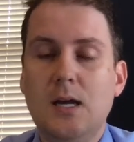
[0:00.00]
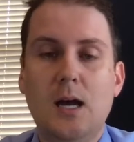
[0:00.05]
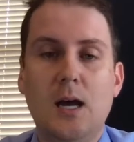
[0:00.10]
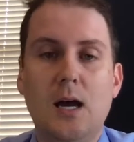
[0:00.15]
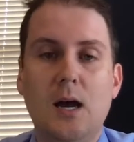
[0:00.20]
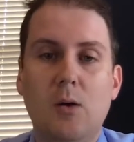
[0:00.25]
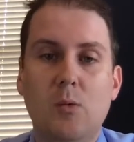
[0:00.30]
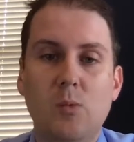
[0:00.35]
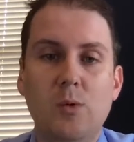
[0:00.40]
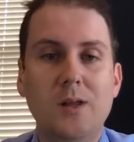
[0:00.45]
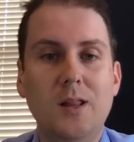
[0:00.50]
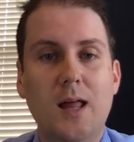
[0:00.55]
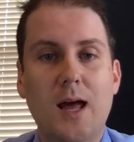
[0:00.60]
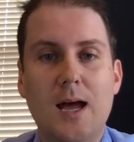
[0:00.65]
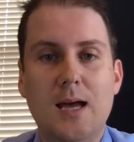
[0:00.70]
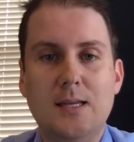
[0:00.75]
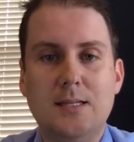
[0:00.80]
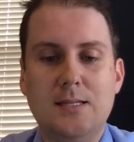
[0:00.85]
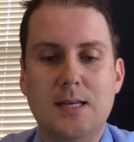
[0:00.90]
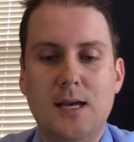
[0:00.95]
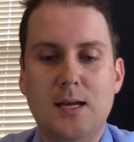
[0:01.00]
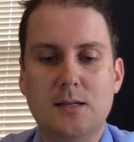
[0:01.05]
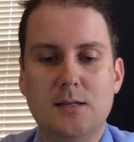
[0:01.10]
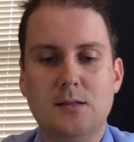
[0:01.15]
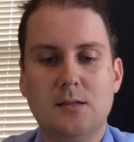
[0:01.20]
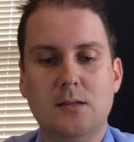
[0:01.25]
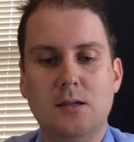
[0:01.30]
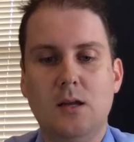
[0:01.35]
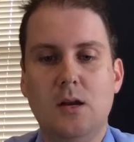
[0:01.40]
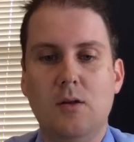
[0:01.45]
Realize that
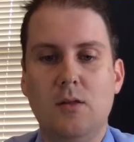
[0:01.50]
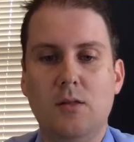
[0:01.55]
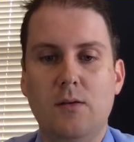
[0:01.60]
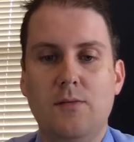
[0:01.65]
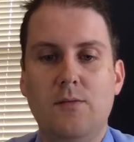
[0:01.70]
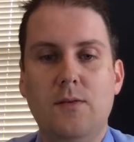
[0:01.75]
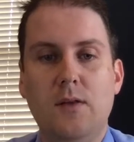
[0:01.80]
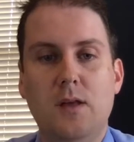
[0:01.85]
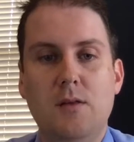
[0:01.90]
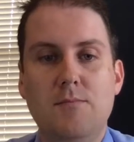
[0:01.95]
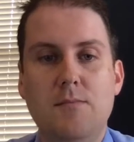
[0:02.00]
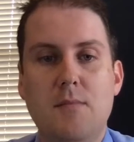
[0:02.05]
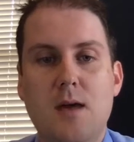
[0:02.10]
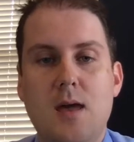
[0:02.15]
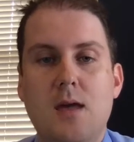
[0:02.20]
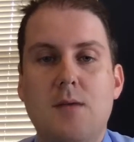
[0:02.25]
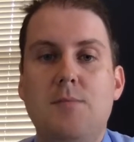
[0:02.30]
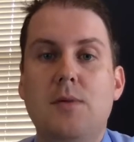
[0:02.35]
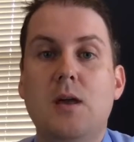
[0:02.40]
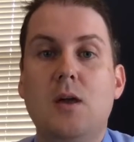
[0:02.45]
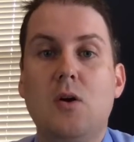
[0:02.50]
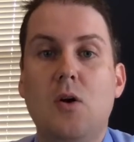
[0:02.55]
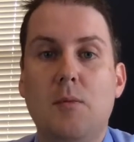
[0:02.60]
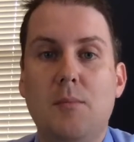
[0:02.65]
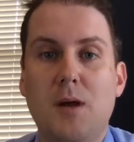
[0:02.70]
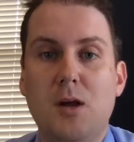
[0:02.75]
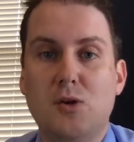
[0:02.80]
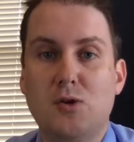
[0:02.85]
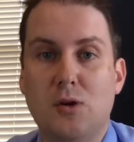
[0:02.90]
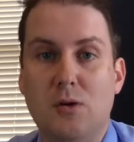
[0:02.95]
the fee may be
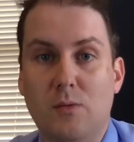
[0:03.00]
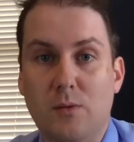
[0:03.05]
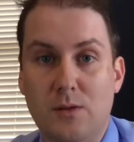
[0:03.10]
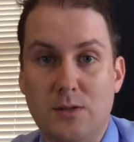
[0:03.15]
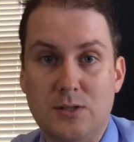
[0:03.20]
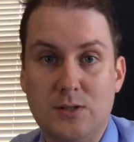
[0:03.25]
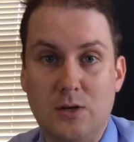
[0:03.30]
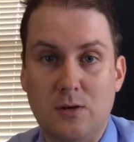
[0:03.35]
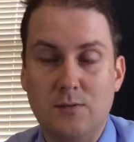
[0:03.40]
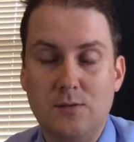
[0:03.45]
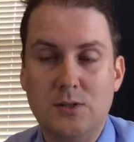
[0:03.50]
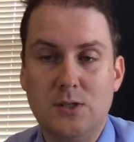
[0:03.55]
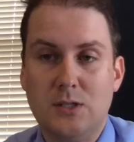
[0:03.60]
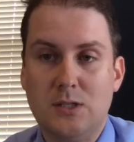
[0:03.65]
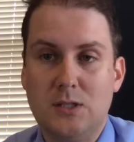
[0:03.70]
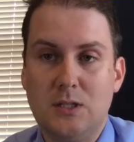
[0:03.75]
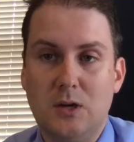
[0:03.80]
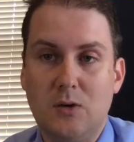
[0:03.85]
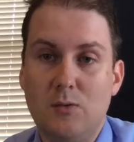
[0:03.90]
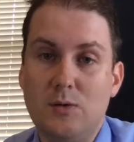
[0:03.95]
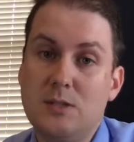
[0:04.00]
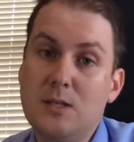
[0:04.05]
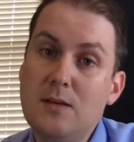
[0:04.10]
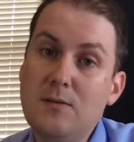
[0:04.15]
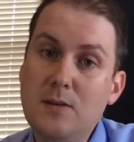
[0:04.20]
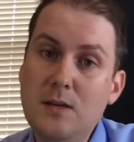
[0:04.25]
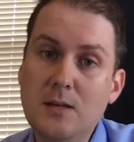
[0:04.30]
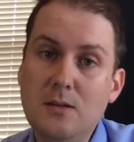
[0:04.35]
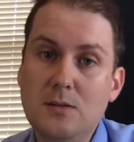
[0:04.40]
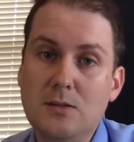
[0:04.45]
commensurate with services that you're
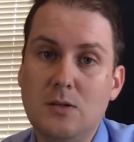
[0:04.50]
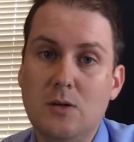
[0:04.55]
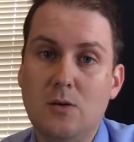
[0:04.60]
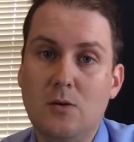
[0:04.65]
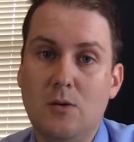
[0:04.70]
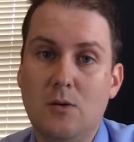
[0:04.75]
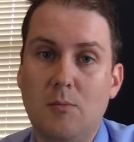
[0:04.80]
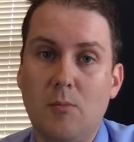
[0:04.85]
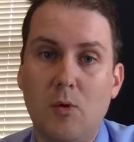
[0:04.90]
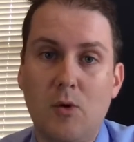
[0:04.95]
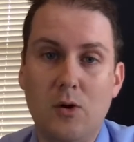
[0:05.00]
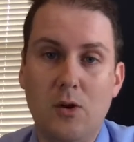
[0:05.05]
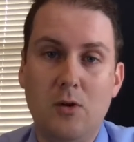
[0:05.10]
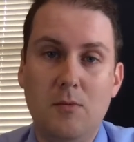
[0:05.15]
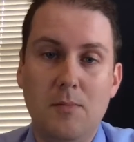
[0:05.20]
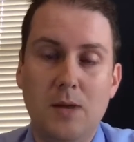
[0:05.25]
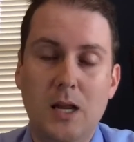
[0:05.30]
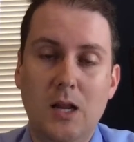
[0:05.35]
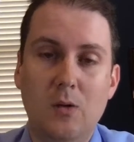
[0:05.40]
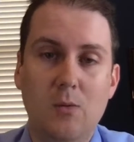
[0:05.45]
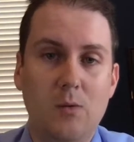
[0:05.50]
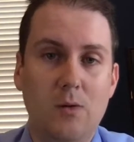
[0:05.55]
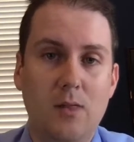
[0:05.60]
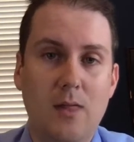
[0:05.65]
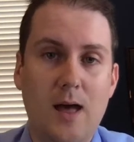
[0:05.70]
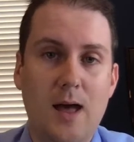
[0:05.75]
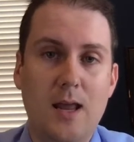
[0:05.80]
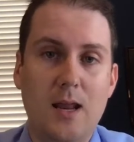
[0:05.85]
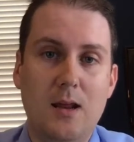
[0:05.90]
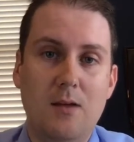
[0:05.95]
receiving. So the more you're meeting with
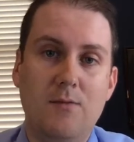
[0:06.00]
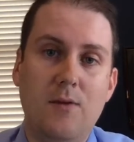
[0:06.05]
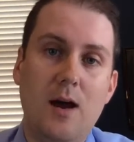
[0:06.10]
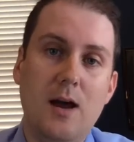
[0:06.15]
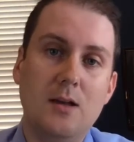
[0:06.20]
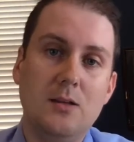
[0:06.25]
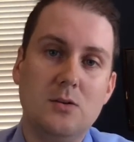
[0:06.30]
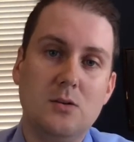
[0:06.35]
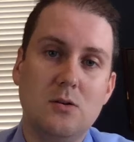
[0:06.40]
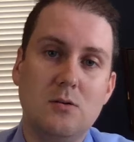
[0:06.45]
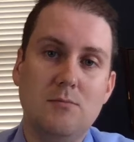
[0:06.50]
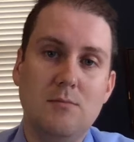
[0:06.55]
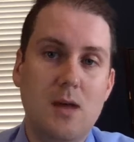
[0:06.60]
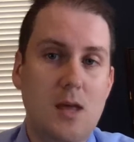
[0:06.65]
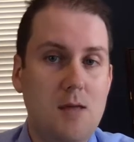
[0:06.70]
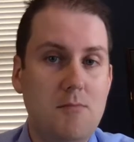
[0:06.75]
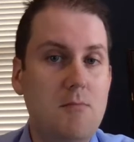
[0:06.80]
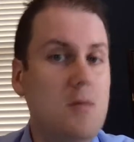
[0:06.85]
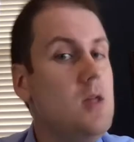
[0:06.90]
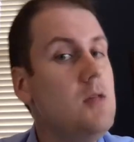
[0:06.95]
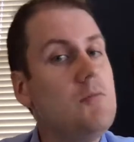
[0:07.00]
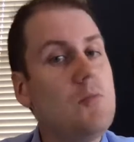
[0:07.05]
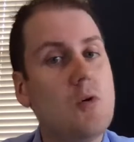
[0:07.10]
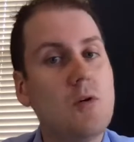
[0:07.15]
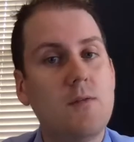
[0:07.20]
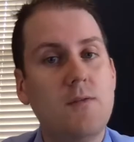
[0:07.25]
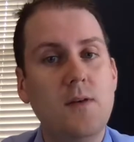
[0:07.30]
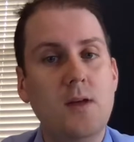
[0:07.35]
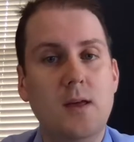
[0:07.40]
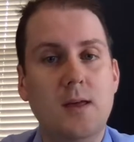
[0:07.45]
that advisor may mean
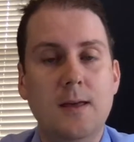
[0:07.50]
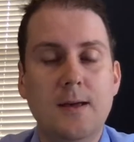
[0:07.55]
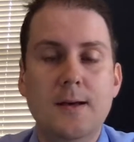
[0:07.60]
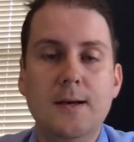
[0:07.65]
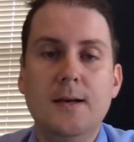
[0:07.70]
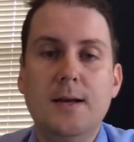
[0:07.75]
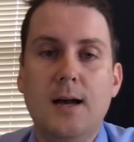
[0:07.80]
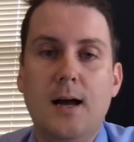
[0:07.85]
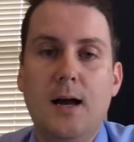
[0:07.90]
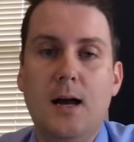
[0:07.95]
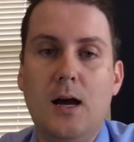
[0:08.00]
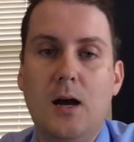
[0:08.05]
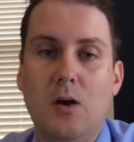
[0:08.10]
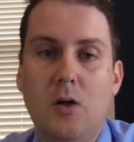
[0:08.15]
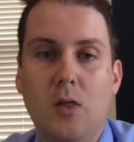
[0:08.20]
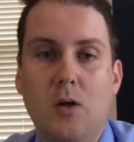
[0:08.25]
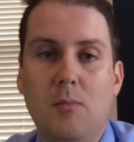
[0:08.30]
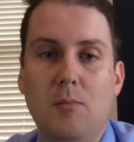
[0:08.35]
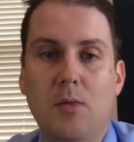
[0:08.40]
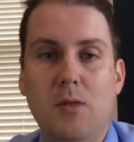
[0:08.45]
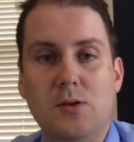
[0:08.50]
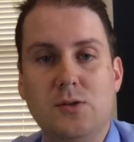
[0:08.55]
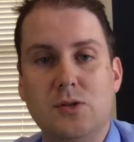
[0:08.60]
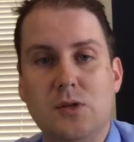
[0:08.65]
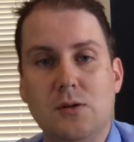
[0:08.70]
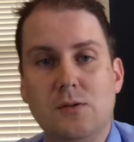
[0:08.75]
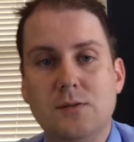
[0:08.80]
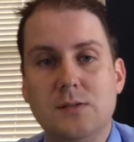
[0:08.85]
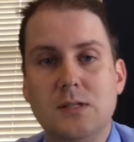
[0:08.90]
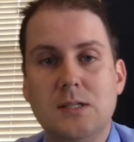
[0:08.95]
more fee. The more the
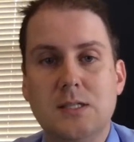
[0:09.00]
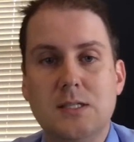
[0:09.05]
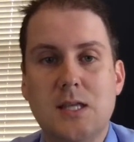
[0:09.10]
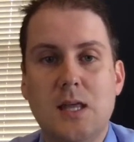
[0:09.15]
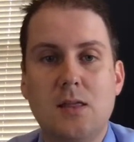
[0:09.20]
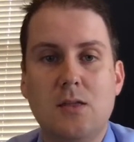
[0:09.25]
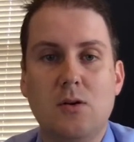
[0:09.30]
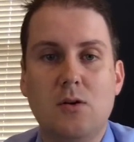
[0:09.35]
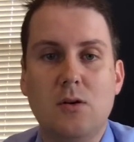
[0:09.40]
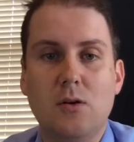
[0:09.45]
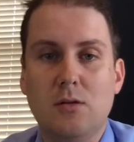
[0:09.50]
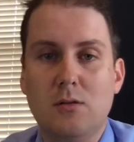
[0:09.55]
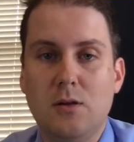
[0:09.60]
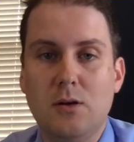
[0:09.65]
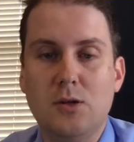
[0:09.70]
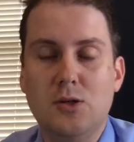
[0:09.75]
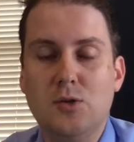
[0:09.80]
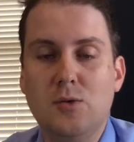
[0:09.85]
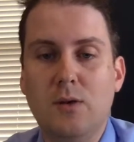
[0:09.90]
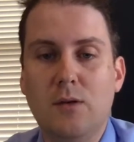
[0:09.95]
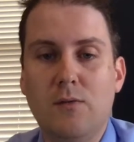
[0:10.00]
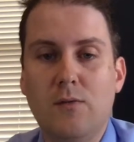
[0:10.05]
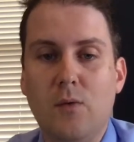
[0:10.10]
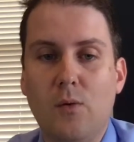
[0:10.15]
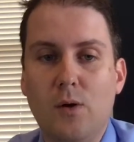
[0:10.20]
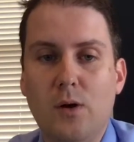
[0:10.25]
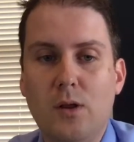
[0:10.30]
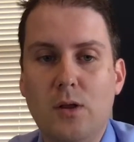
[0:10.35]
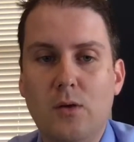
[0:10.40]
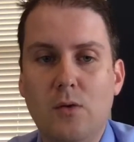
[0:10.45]
services that they're doing
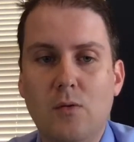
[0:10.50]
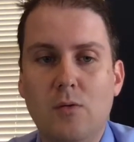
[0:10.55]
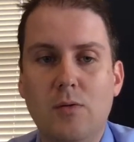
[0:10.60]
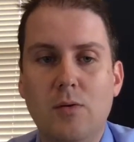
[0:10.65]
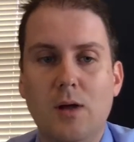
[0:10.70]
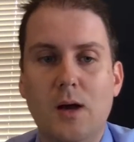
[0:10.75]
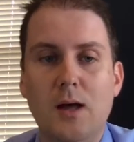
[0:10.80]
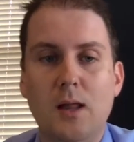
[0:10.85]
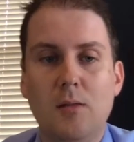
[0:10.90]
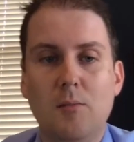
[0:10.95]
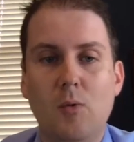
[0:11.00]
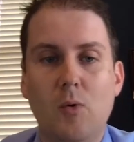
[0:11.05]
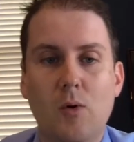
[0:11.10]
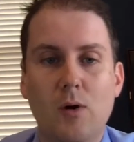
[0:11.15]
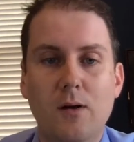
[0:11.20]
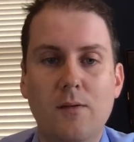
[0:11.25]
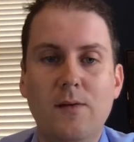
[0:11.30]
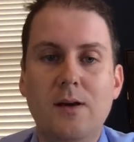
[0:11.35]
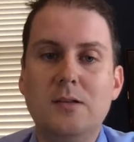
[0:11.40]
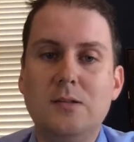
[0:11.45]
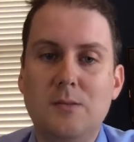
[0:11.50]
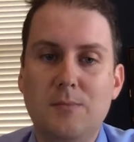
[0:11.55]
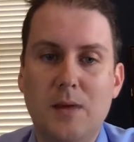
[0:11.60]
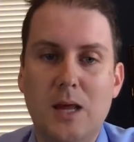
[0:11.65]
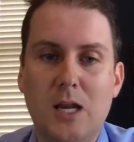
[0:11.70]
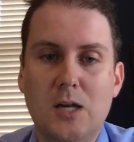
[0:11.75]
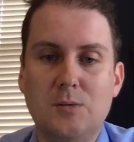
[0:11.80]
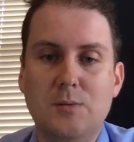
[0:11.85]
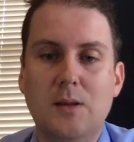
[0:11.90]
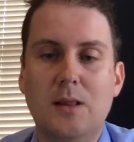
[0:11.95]
for you, the more investment
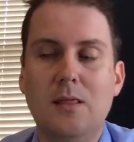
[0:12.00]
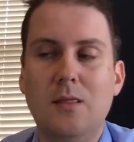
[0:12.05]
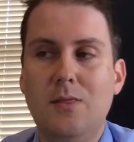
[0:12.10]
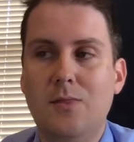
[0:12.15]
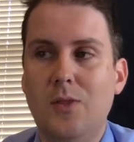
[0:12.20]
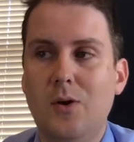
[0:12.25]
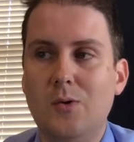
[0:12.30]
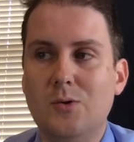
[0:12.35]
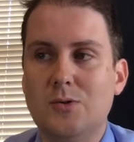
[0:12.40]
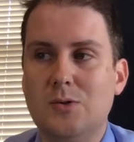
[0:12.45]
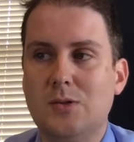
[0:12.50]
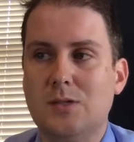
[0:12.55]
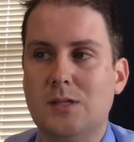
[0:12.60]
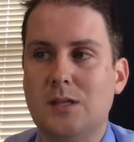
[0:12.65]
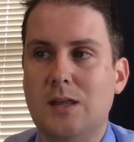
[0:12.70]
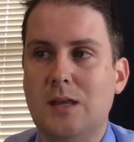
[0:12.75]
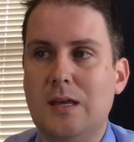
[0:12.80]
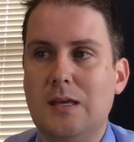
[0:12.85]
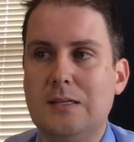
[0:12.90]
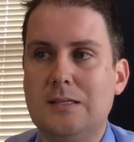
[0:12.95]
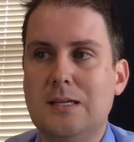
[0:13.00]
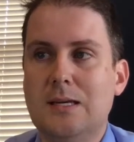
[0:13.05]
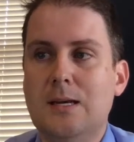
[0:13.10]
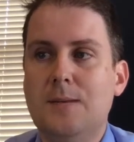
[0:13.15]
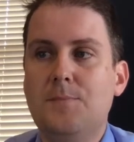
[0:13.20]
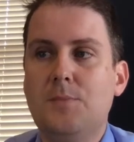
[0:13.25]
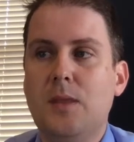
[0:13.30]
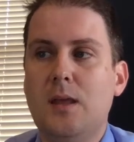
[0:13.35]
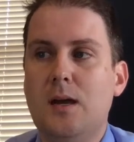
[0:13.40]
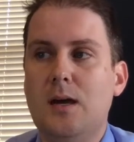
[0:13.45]
management, those sorts of things,
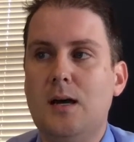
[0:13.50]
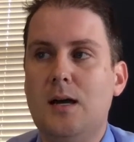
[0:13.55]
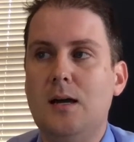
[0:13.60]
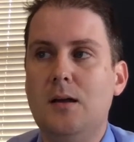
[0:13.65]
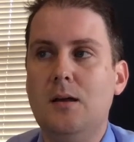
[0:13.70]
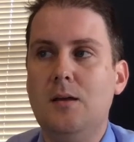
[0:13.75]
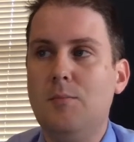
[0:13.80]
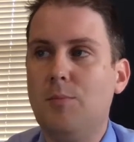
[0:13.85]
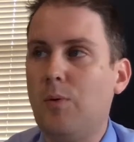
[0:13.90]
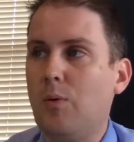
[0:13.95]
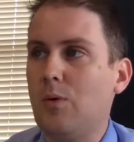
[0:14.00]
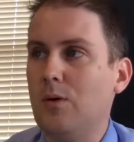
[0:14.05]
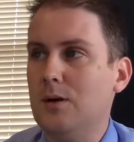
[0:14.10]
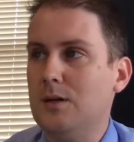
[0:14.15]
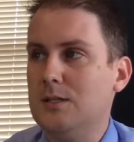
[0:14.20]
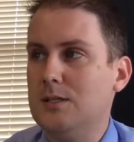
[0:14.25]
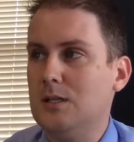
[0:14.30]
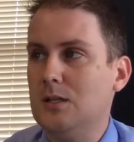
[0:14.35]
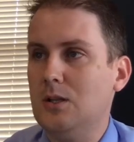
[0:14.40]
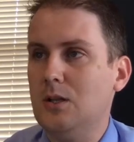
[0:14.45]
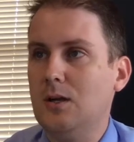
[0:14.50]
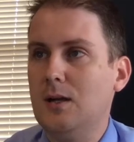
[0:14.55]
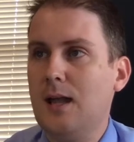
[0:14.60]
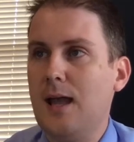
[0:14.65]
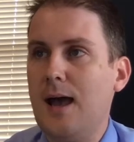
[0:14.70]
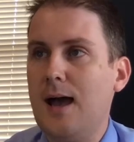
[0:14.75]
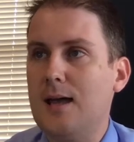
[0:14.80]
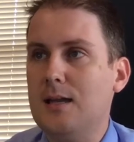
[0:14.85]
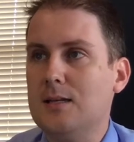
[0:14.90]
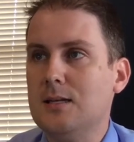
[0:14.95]
important to look
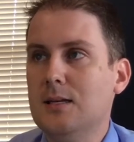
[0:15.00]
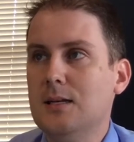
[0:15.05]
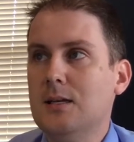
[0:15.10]
at.